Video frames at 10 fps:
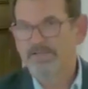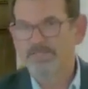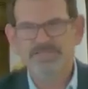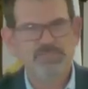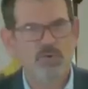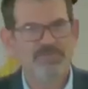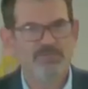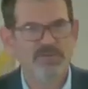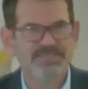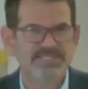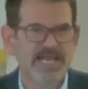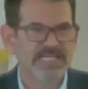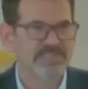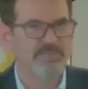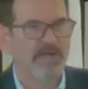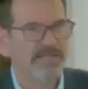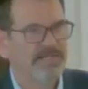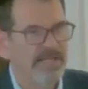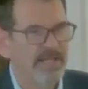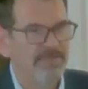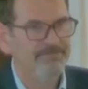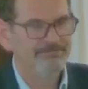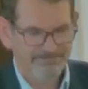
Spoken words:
to be joyful and satisfied in him.